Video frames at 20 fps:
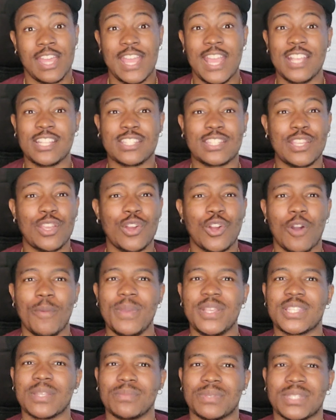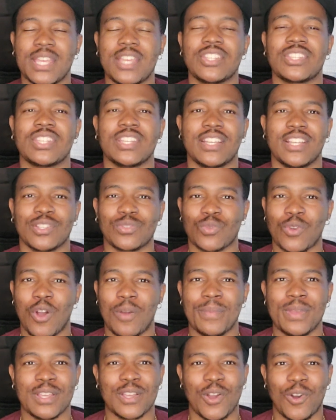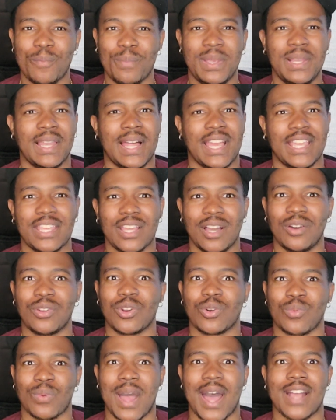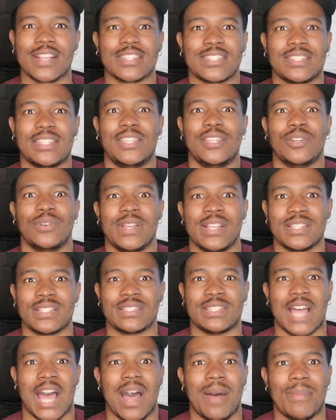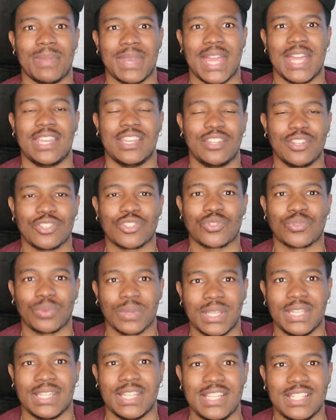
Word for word: It's still going to be some tension because Roman going to be like, yo, The Rock still is dominating the screen.